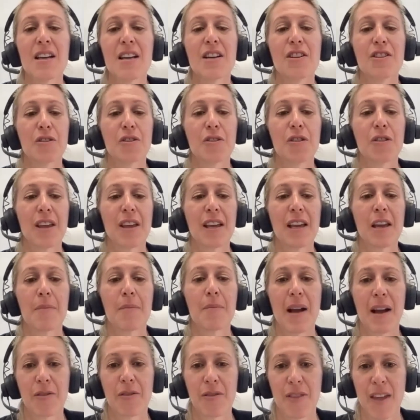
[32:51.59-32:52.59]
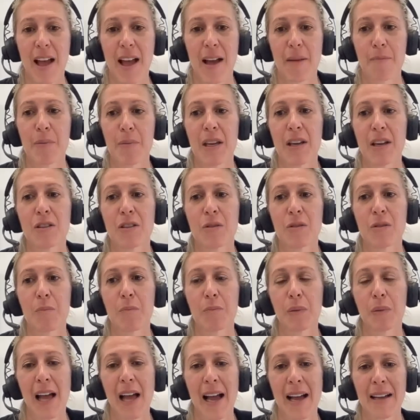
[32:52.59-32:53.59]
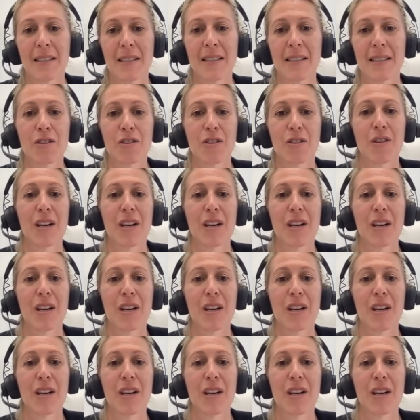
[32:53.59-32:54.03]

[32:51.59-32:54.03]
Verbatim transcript: So think about that because when plastics